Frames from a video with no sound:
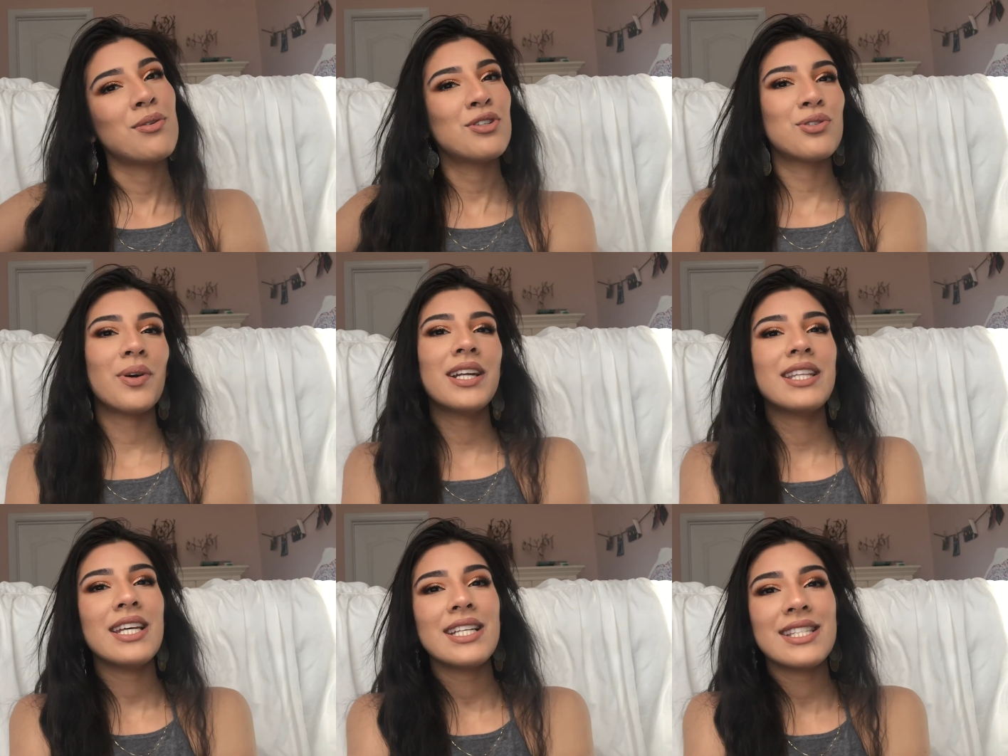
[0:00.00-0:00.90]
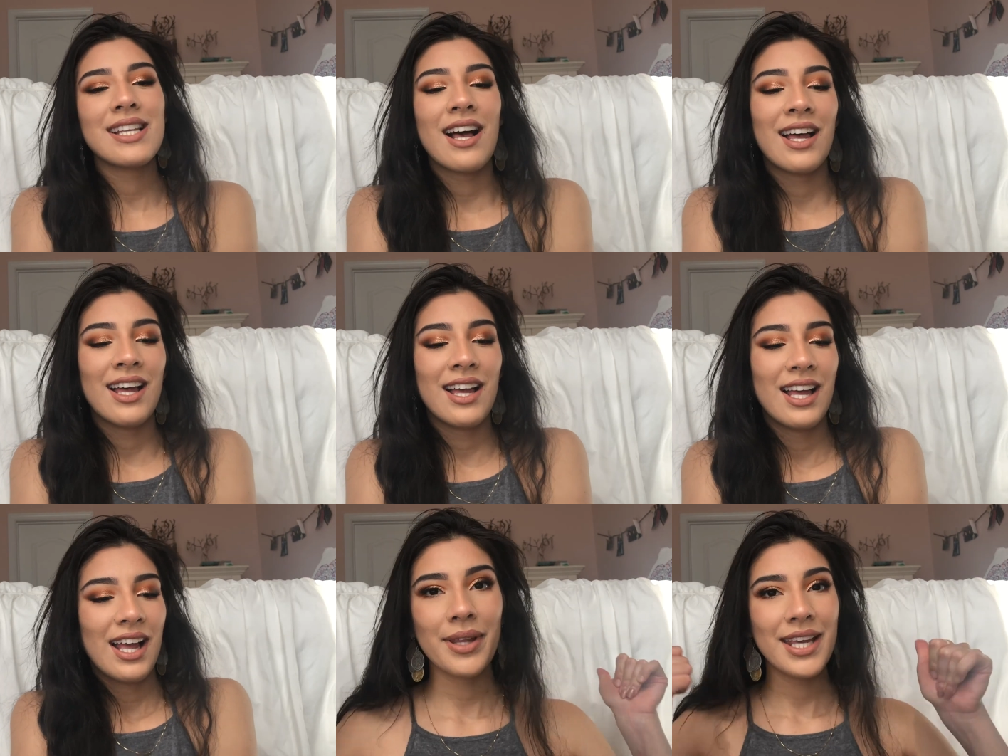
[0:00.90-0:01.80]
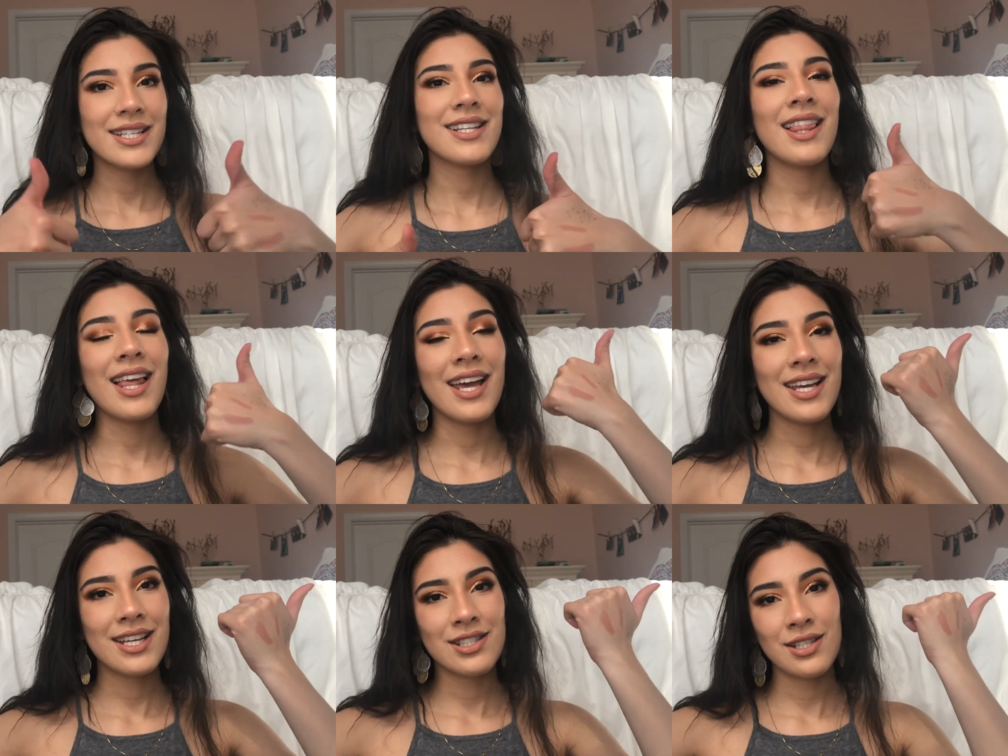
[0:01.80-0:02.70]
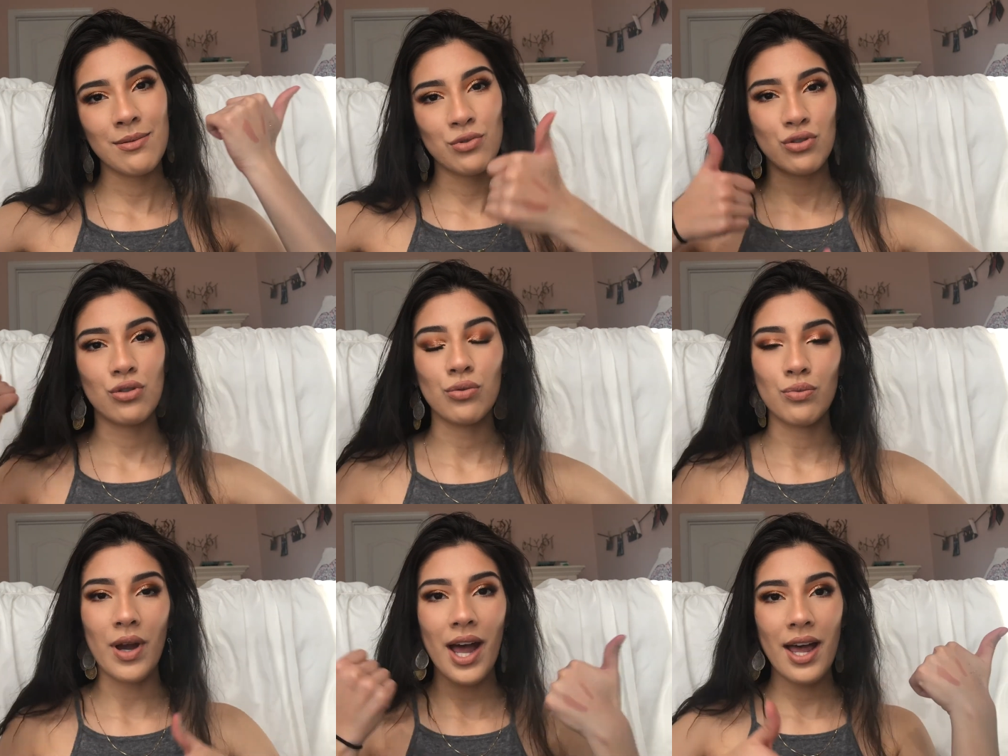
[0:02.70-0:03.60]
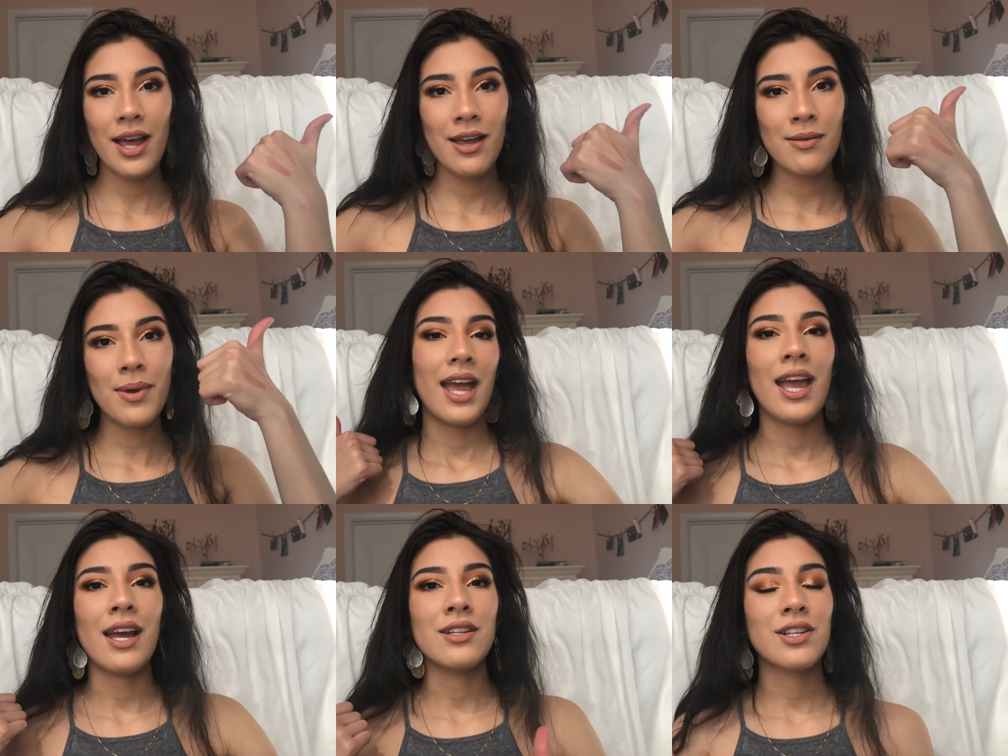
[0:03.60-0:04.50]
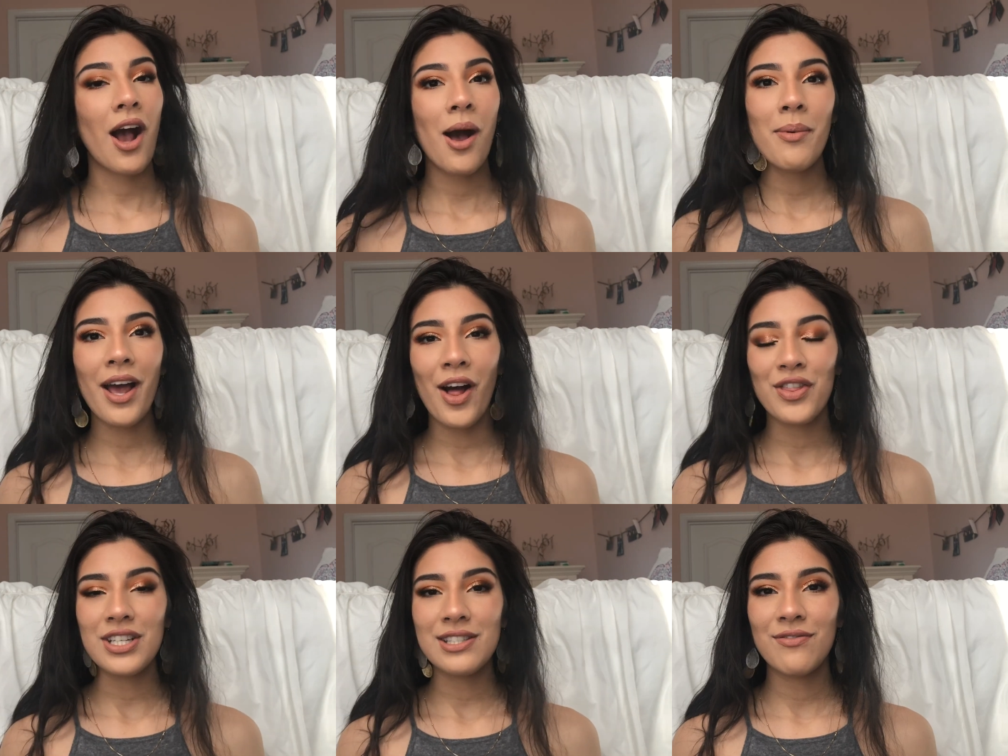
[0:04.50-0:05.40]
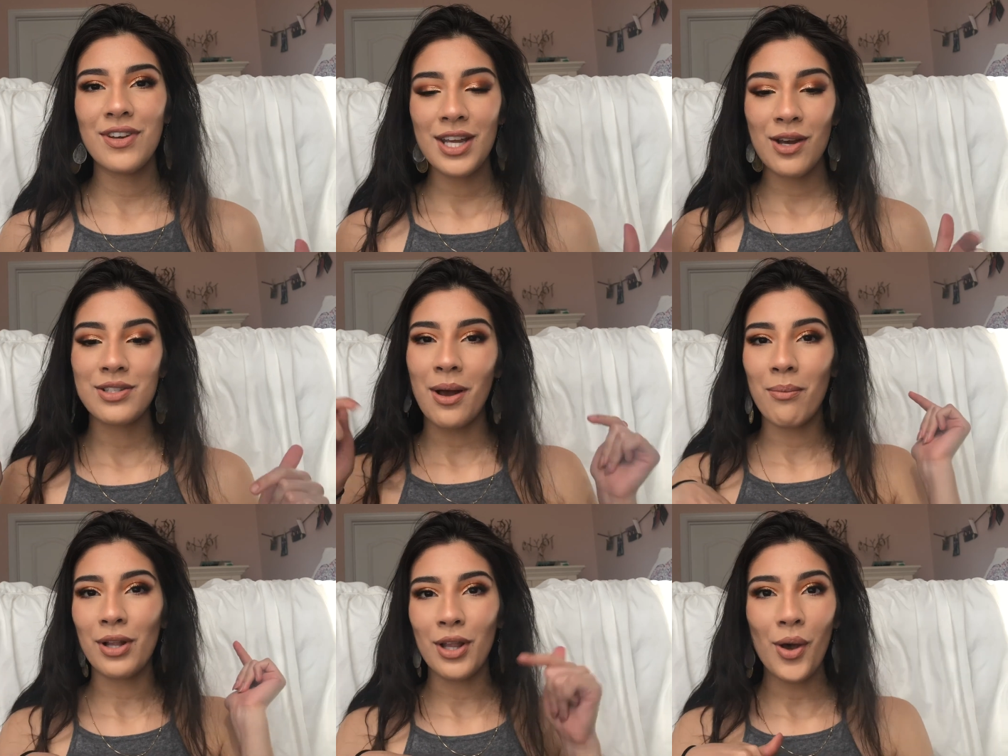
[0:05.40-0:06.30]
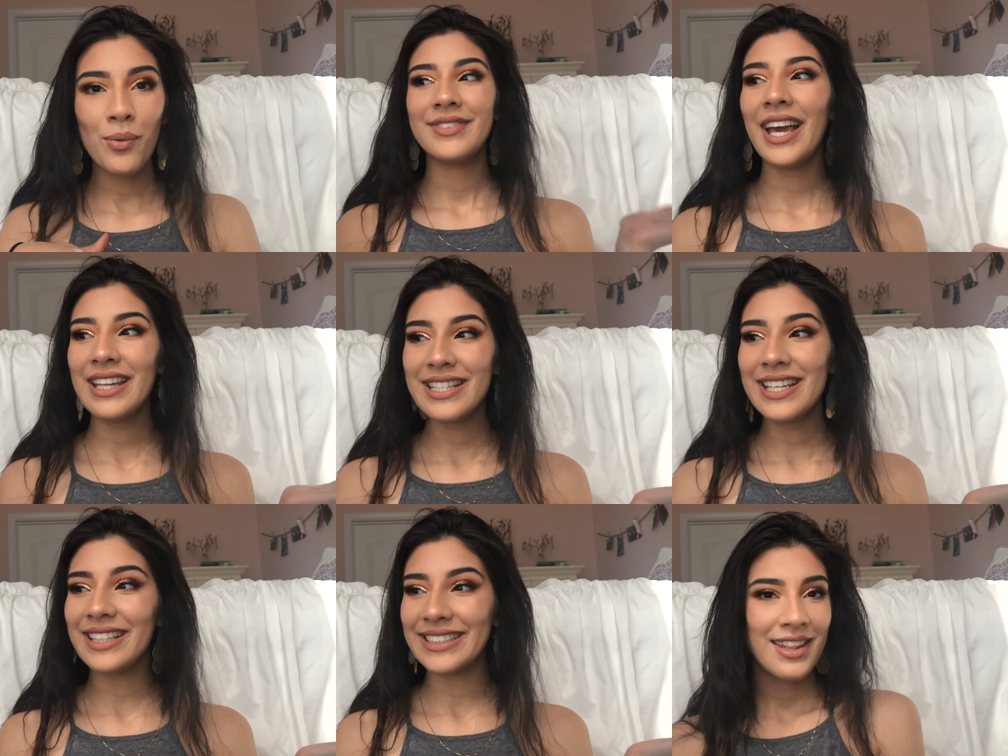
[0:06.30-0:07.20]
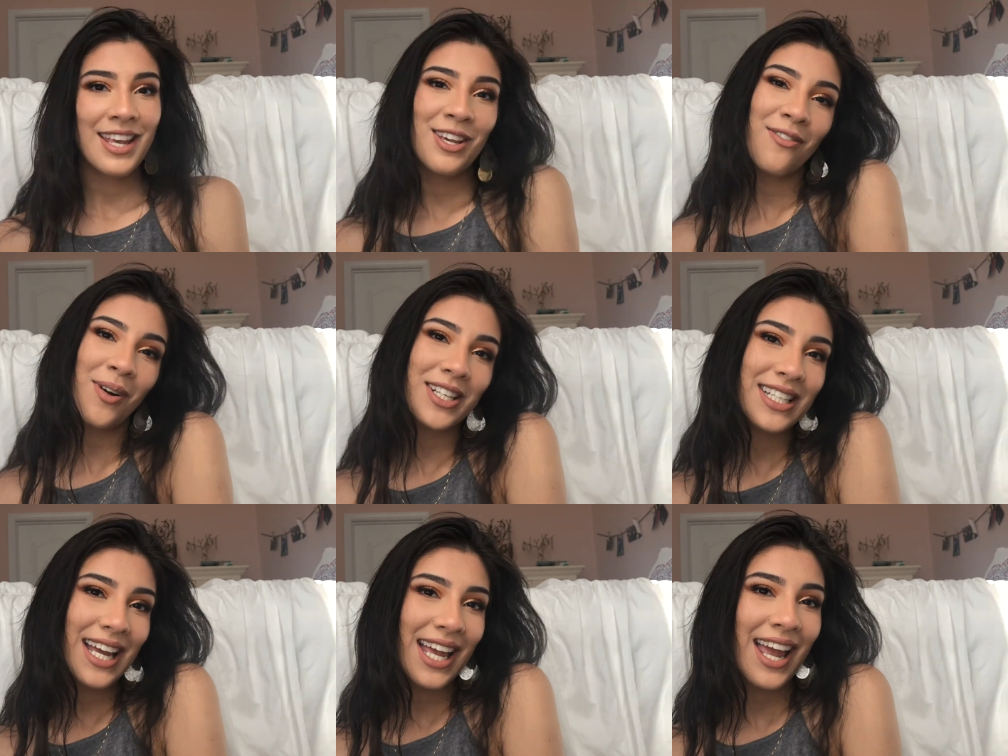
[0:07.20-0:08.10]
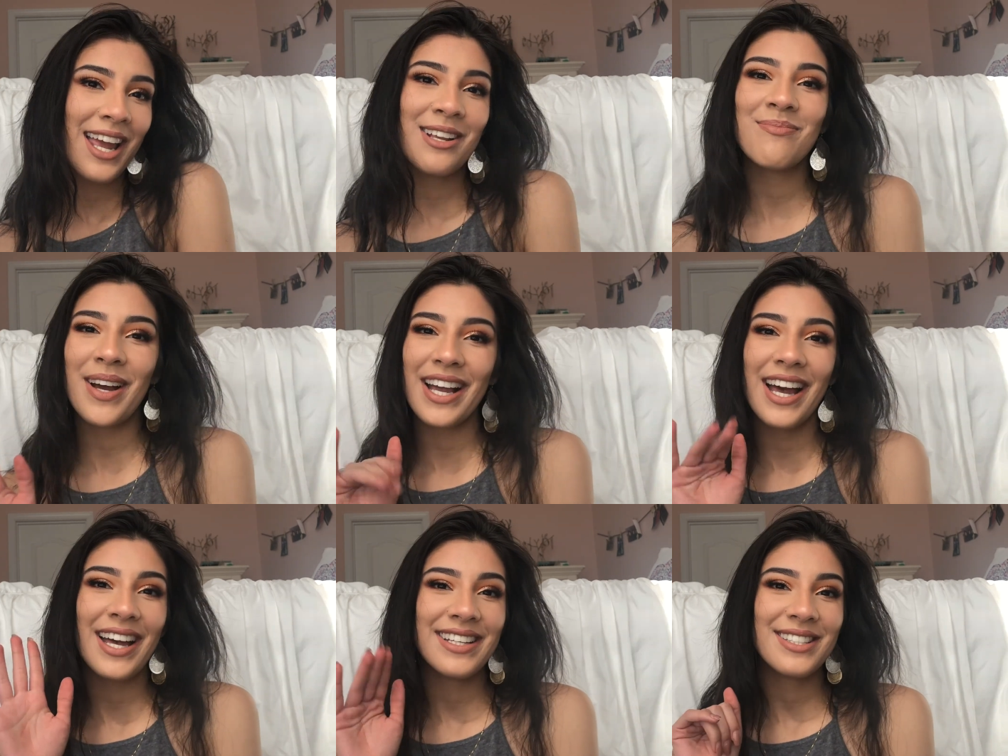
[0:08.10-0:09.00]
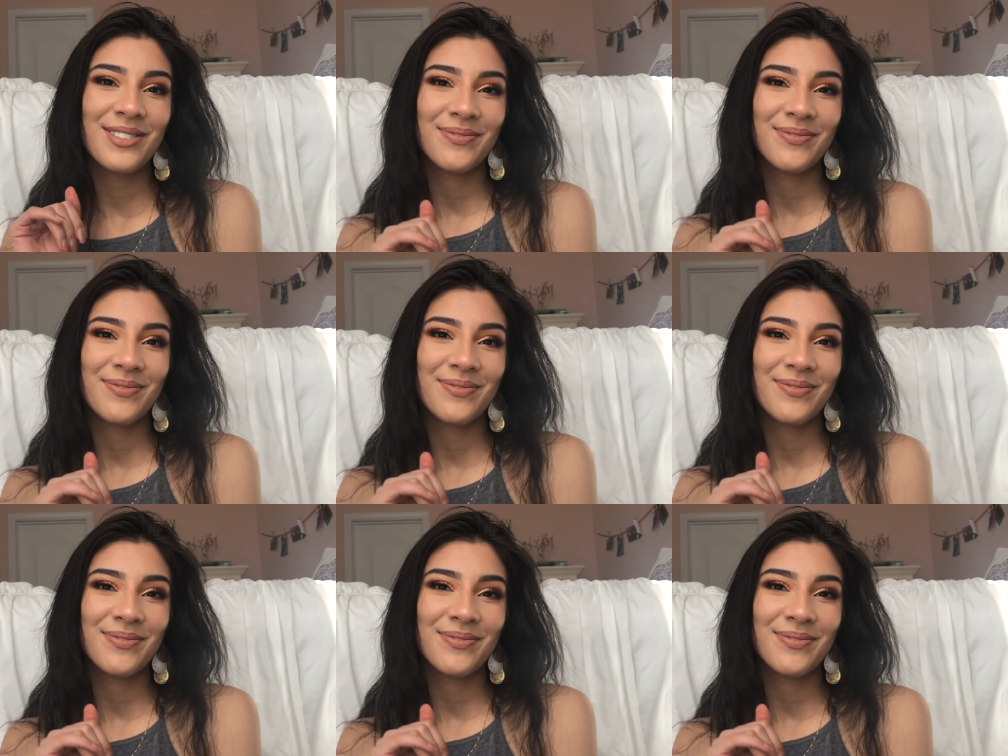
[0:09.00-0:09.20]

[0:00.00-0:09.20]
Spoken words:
you enjoyed this. Please like, subscribe, and comment on this video down below. Yeah, that's it. Thank you for watching again. Bye guys.